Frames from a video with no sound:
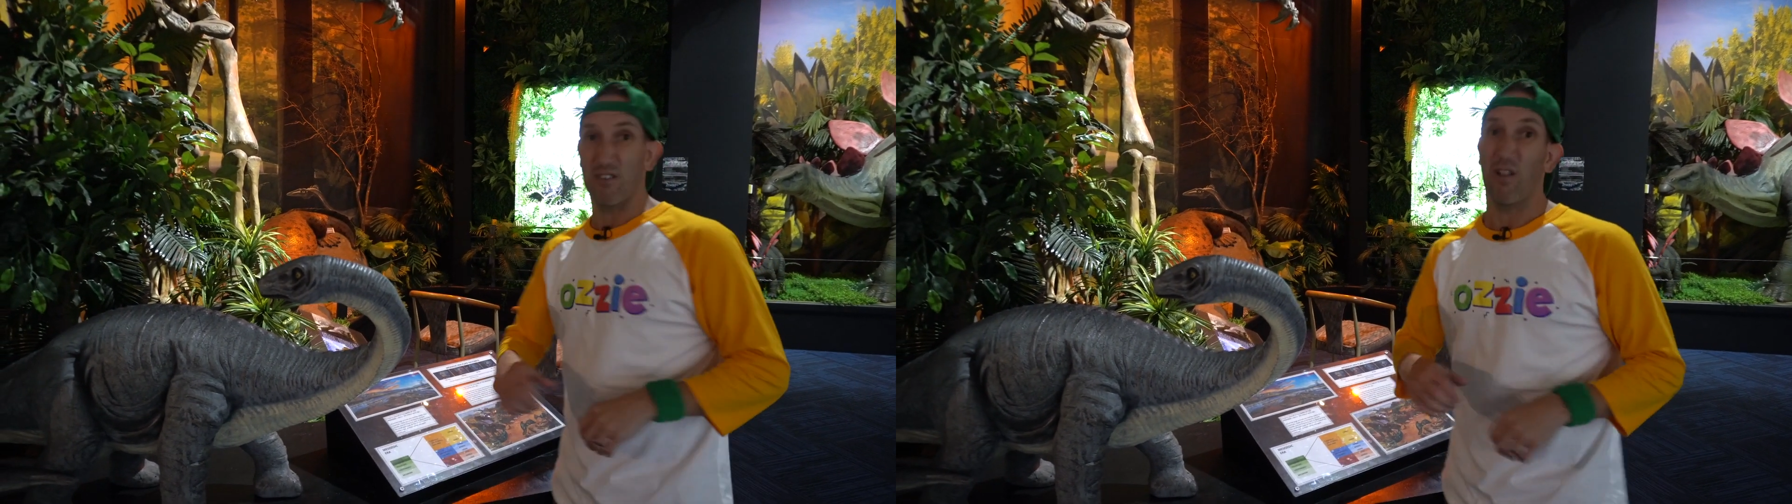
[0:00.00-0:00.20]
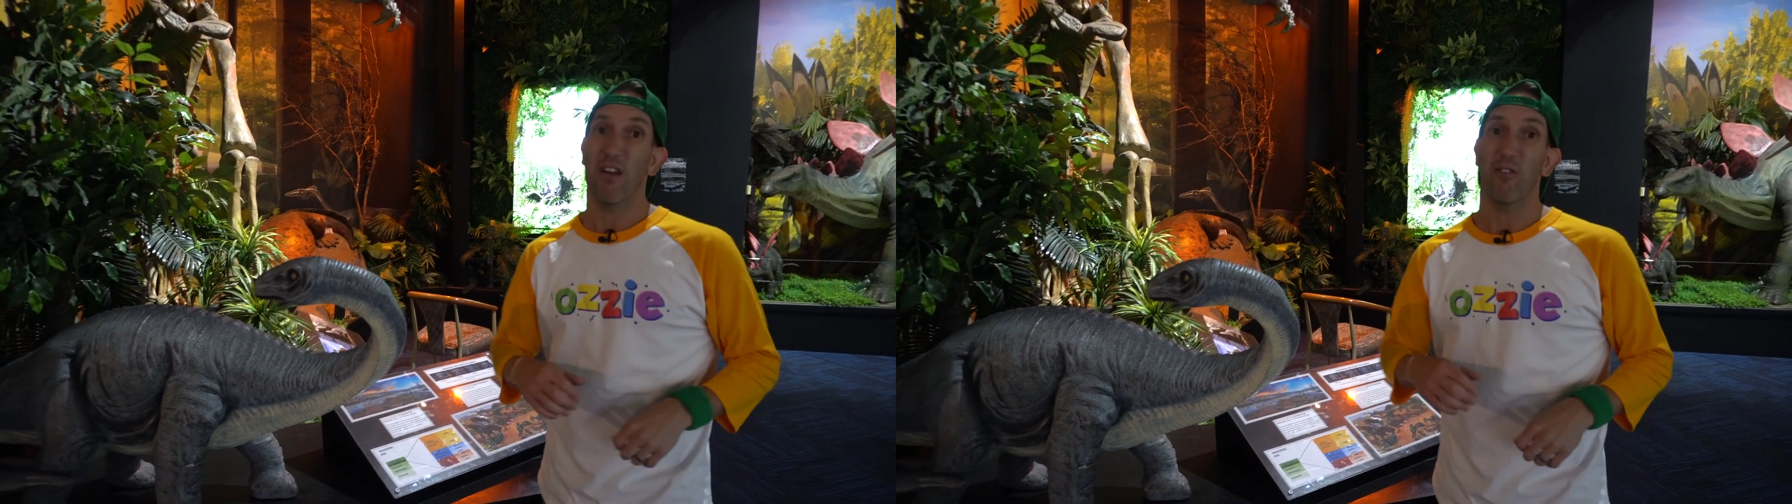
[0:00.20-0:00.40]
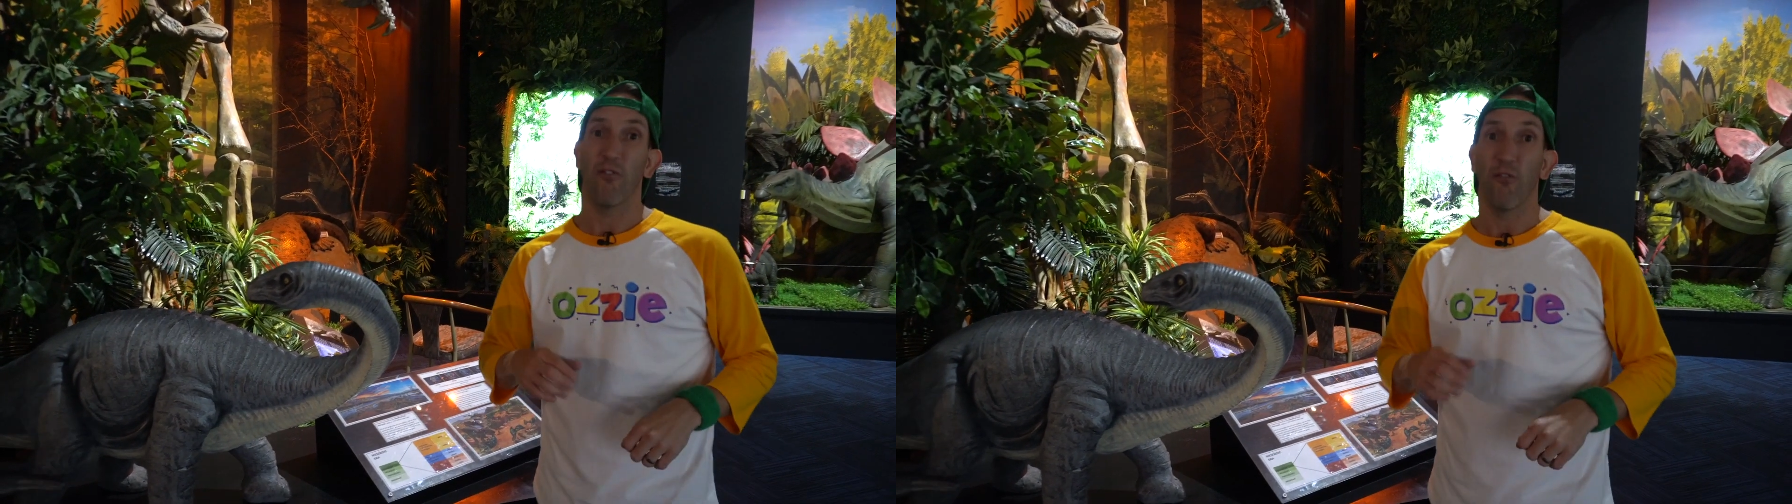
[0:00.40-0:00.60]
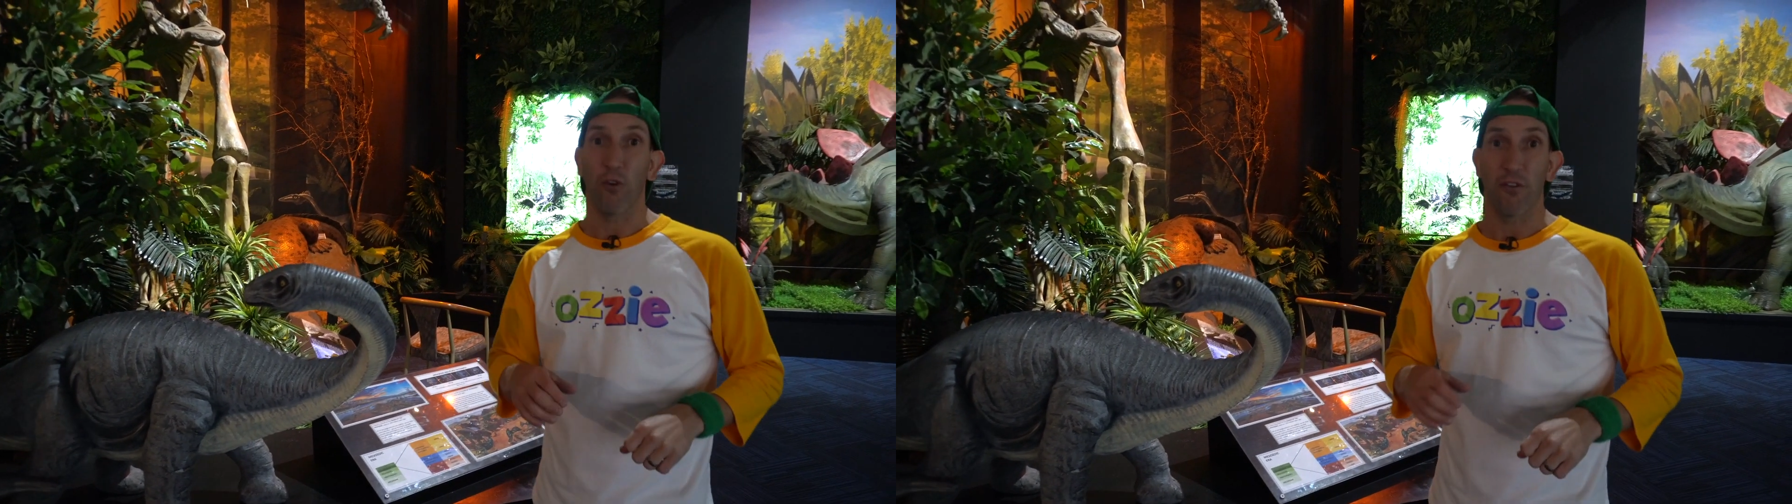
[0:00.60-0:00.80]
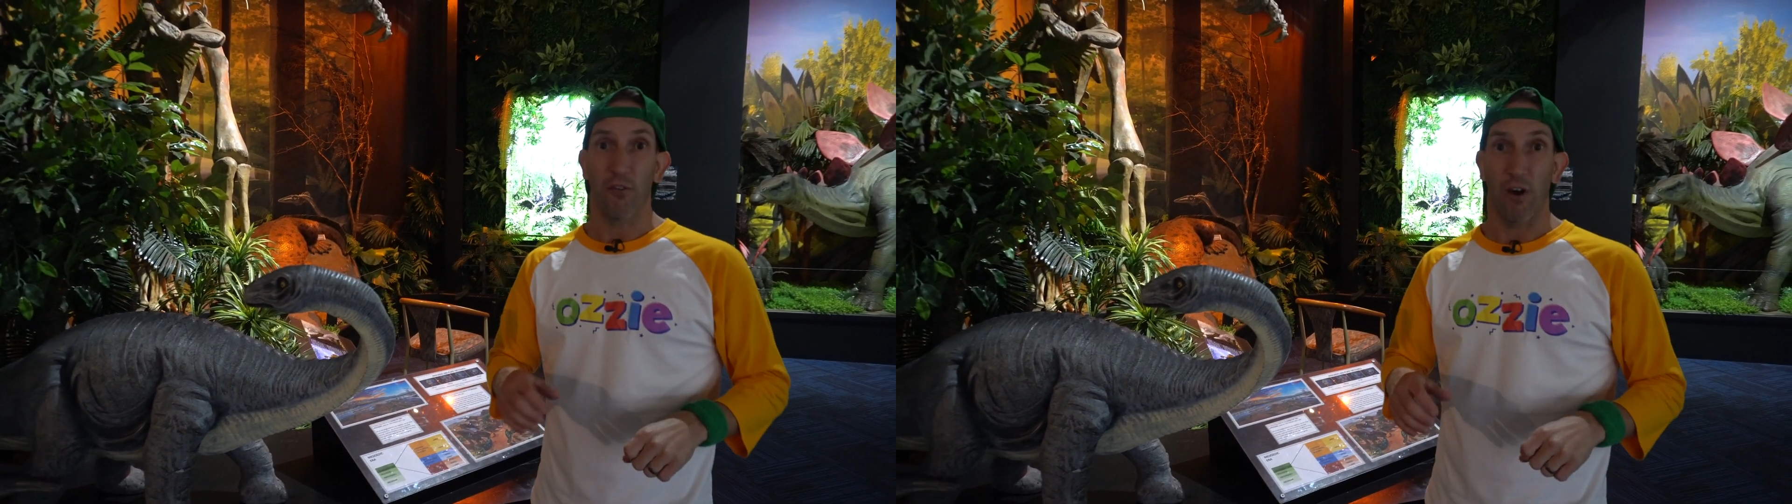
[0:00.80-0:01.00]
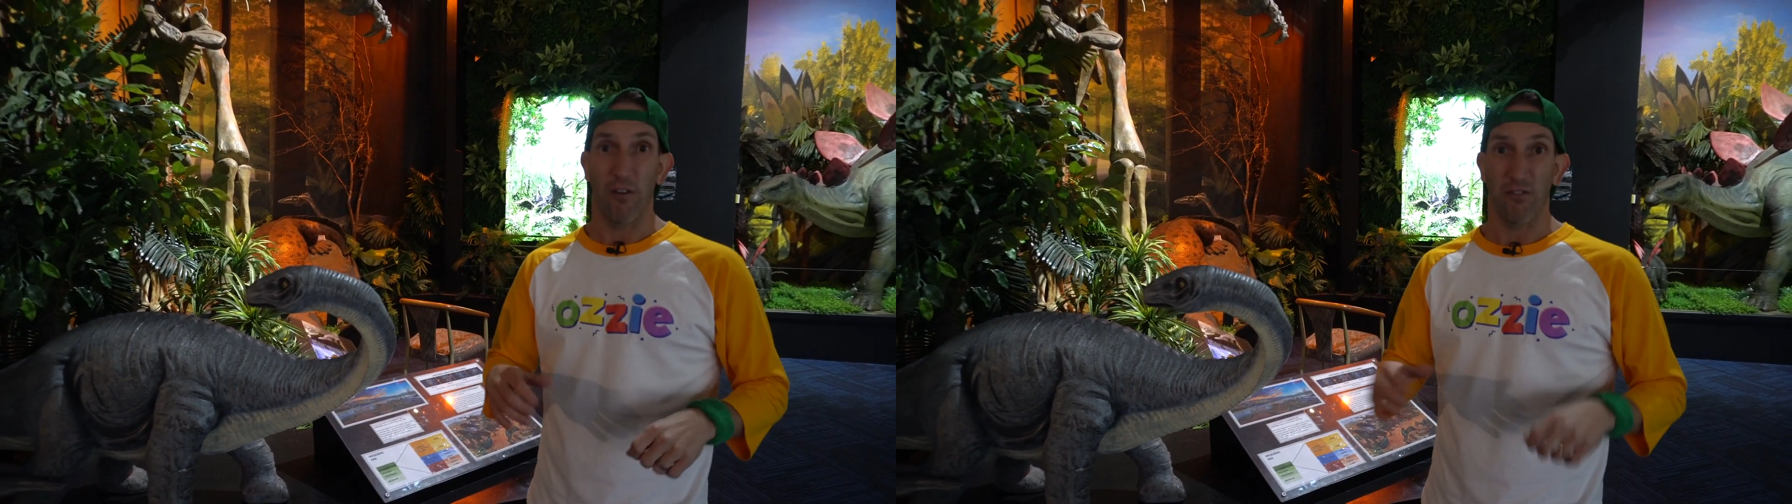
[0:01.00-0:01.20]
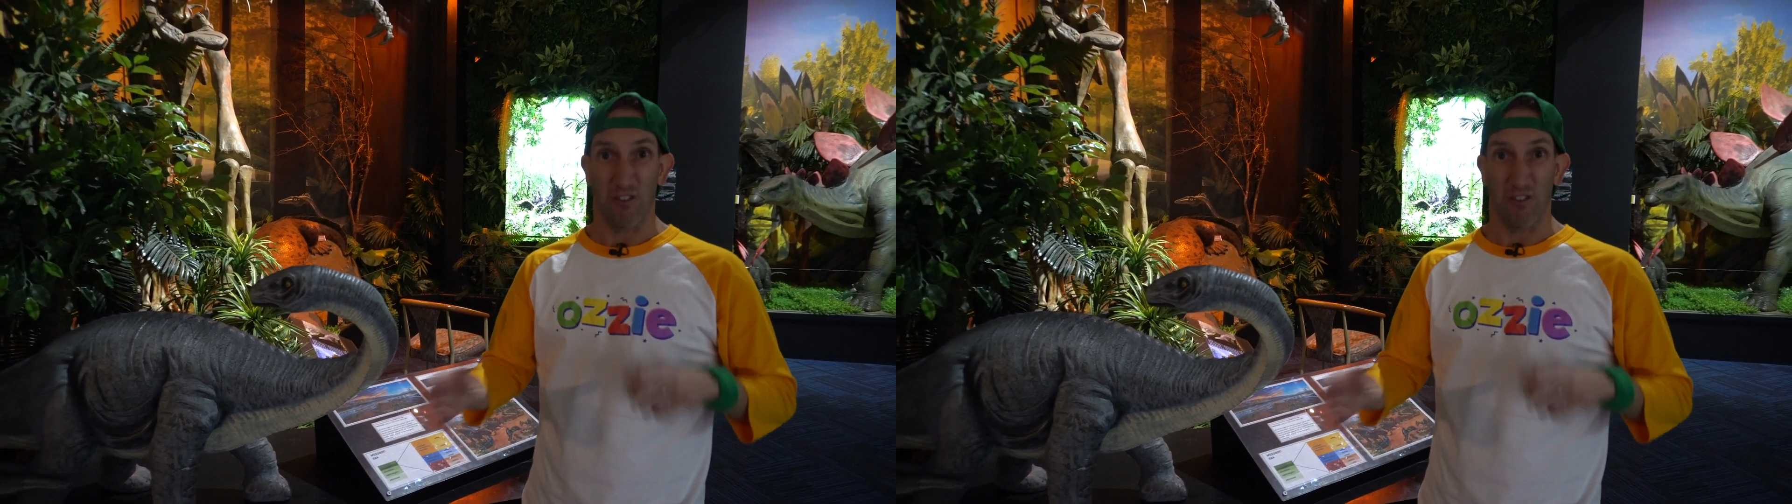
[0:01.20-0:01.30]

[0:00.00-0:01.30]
still 145